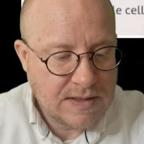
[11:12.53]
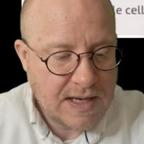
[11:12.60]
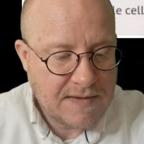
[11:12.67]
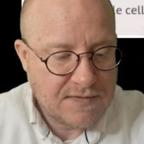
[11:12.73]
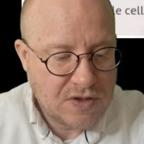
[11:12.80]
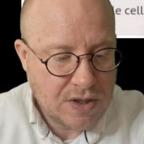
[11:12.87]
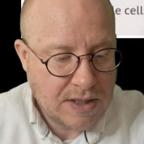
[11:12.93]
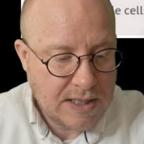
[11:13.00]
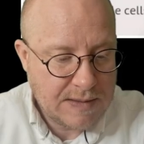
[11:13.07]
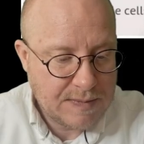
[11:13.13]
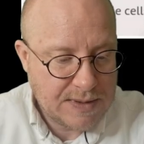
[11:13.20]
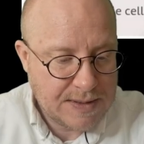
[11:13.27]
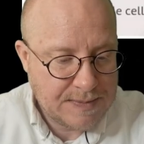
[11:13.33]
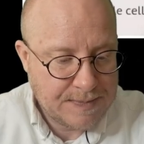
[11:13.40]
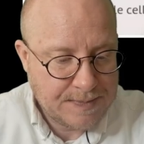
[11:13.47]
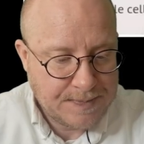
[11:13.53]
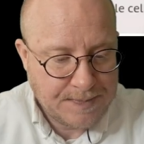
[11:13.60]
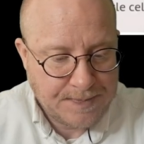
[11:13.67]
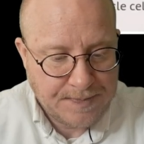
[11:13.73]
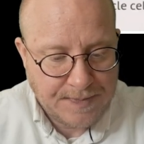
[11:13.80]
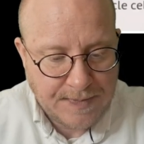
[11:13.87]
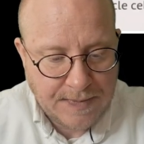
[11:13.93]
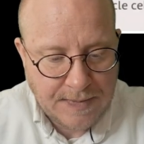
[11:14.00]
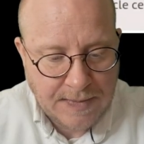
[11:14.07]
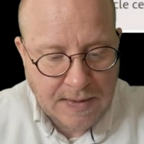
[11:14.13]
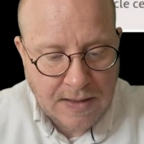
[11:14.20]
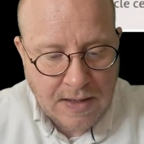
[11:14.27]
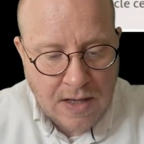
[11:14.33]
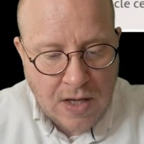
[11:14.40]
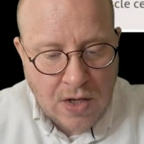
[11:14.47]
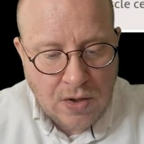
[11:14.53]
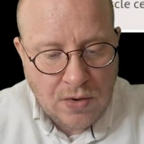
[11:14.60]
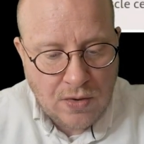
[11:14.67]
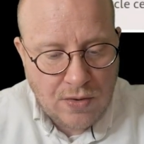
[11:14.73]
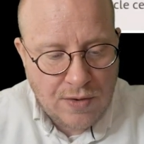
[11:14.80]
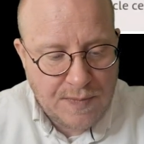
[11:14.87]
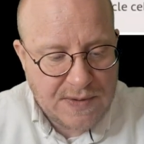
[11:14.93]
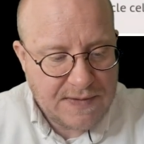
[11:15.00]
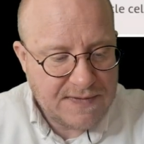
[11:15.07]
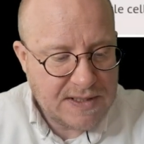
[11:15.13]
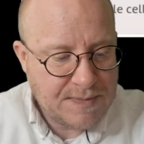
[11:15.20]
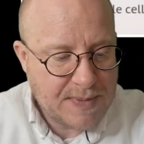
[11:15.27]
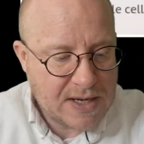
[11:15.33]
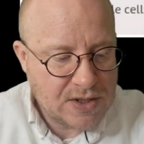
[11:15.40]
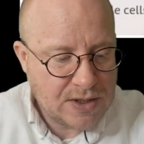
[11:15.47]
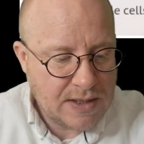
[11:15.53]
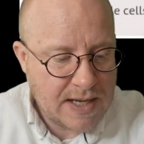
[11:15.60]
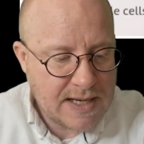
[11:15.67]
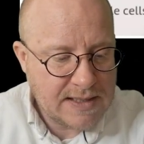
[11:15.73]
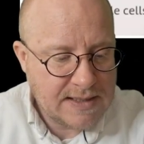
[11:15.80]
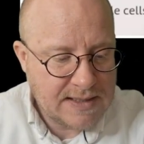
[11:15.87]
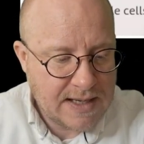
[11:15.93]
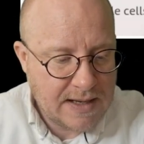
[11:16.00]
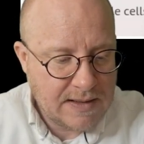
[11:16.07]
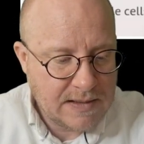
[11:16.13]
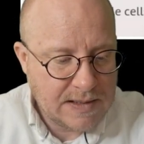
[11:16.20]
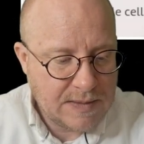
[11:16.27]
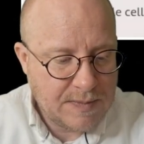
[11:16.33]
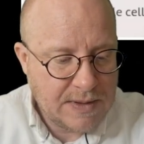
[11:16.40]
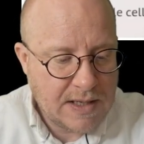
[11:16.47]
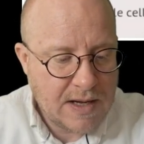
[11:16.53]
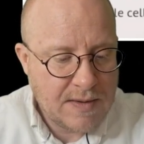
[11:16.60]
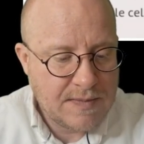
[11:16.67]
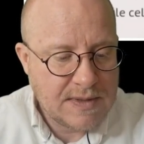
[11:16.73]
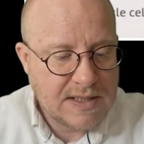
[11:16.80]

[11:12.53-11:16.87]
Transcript: have jobs. Groups of specialized cells become